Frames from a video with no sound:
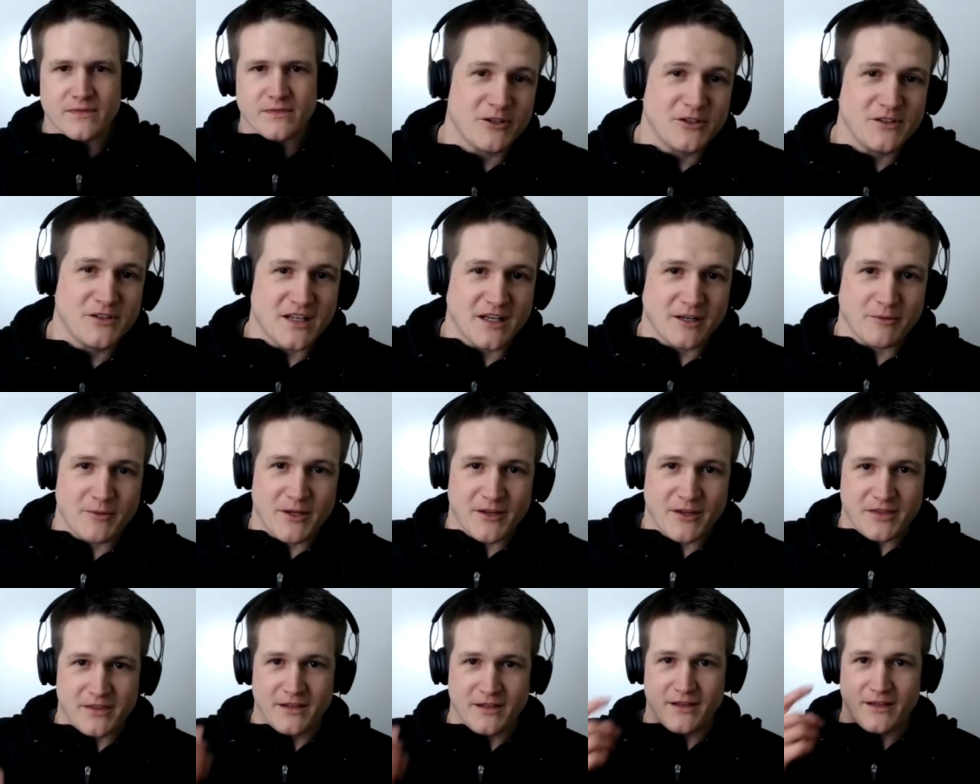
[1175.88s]
Are you talking
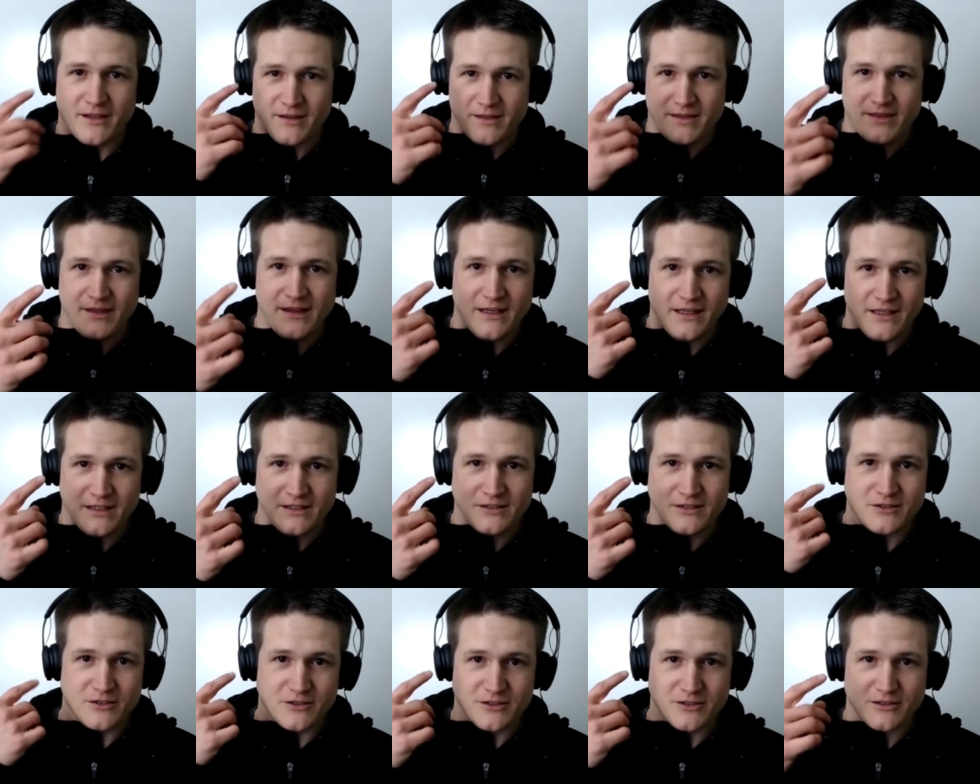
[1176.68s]
about the thing
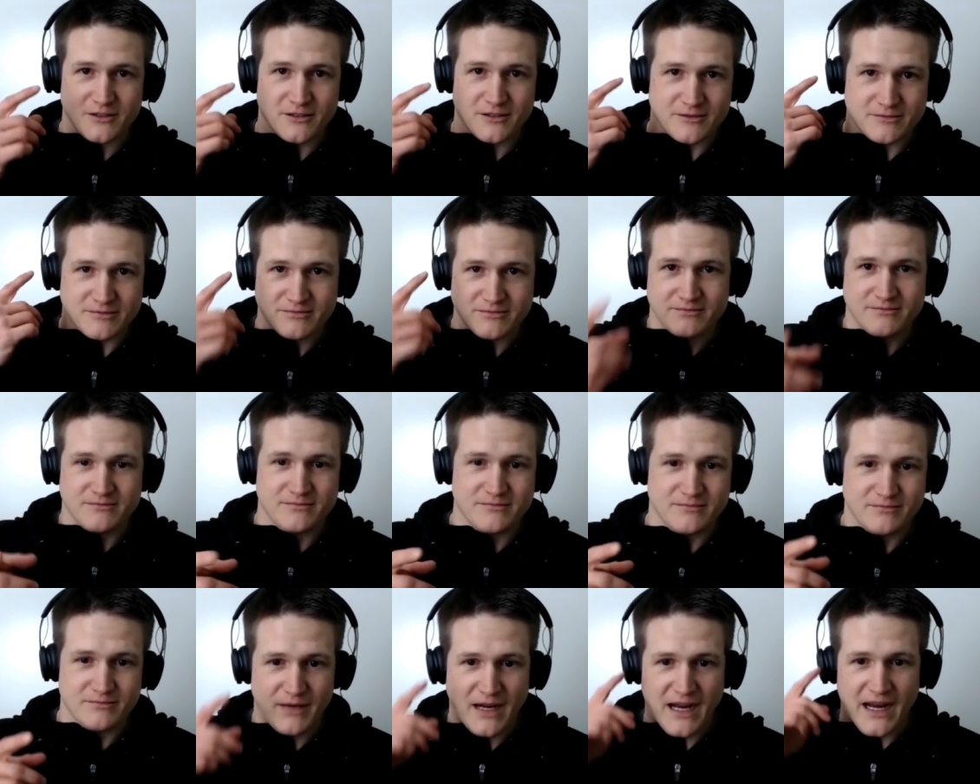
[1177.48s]
in your
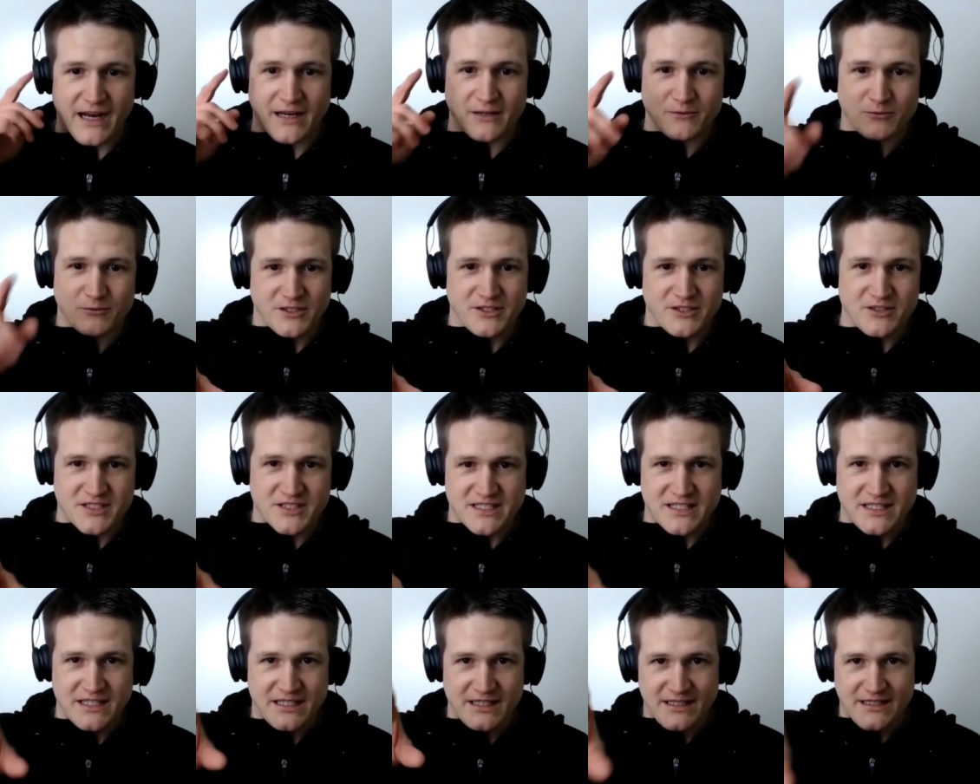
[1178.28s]
mind where you
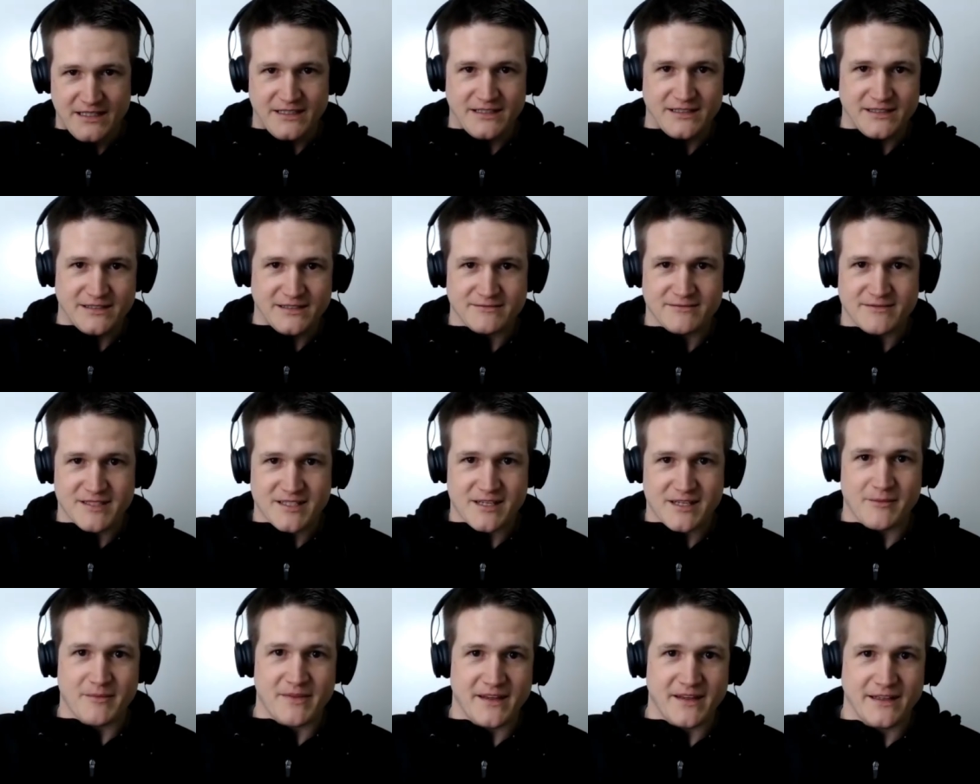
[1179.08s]
see
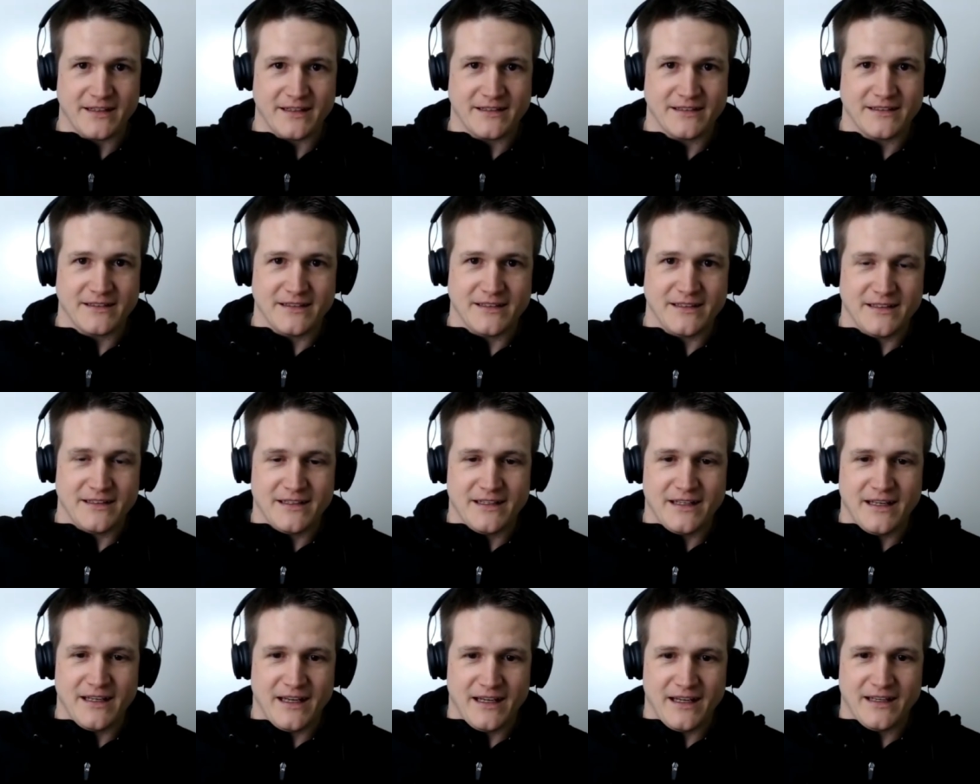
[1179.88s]
something?
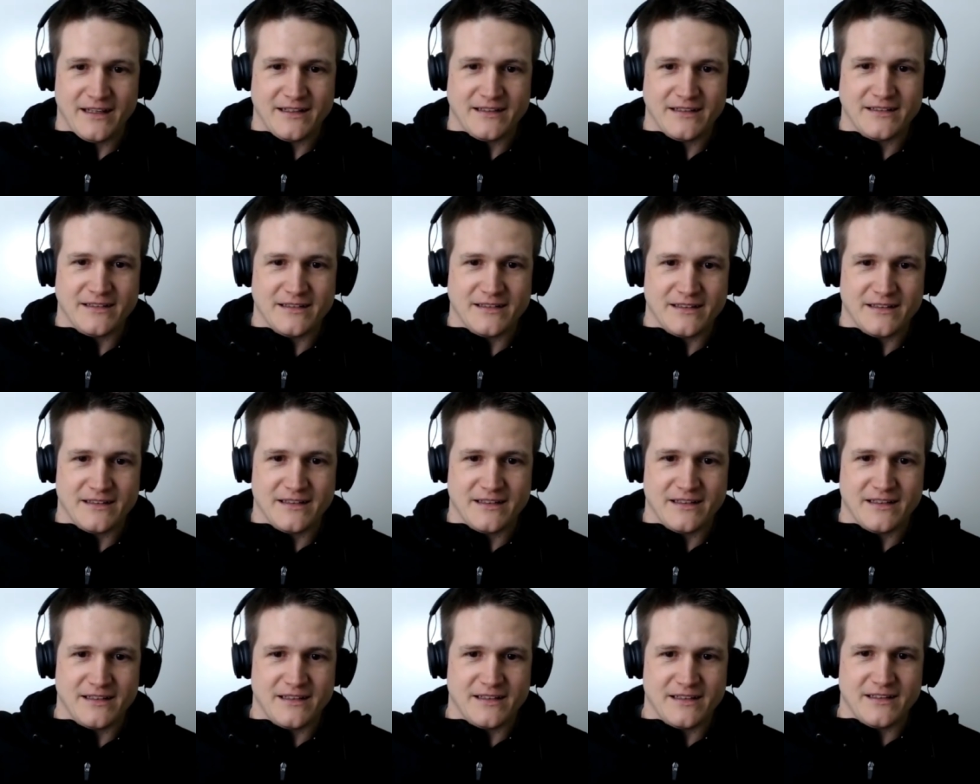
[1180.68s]

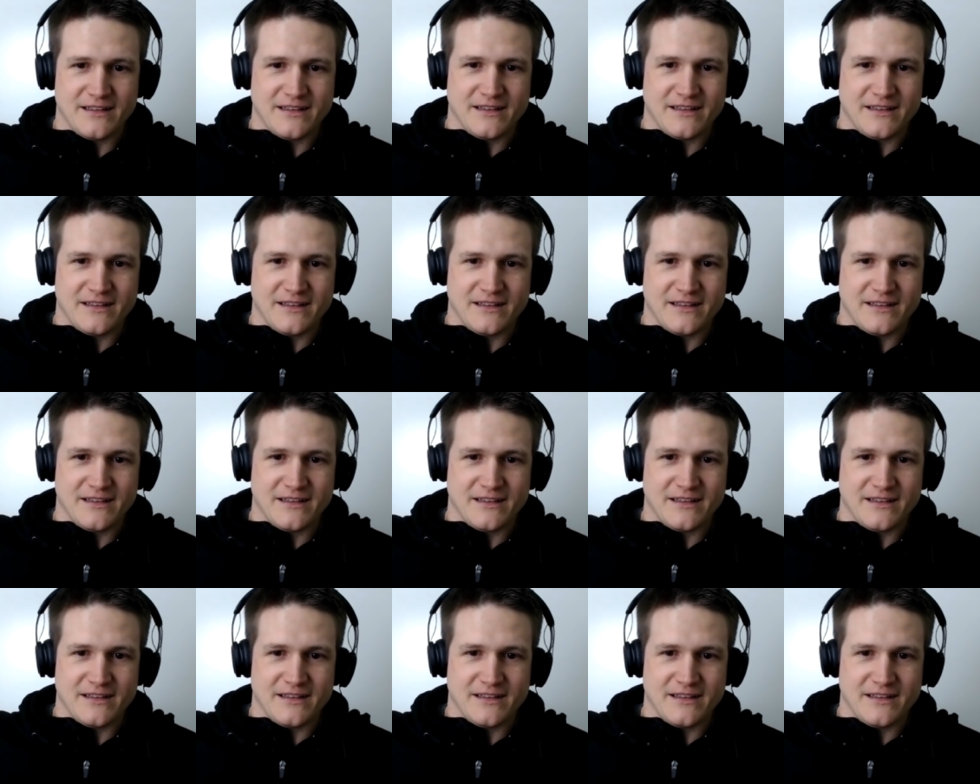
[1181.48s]
Yeah, it's